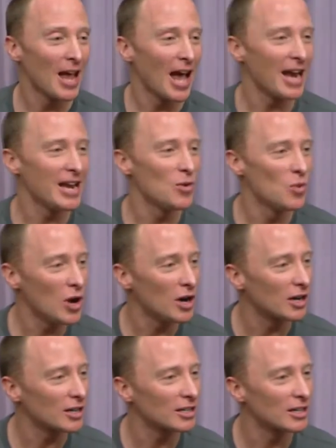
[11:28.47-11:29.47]
And he
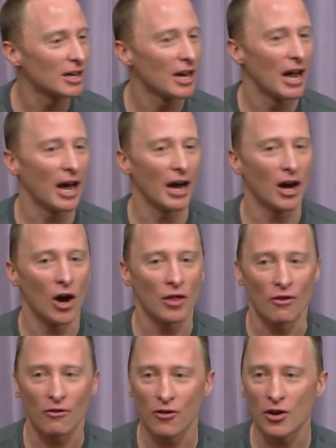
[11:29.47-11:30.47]
worked on
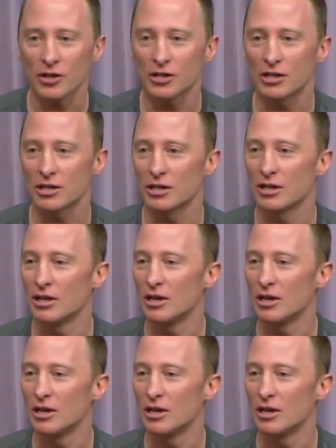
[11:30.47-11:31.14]
the first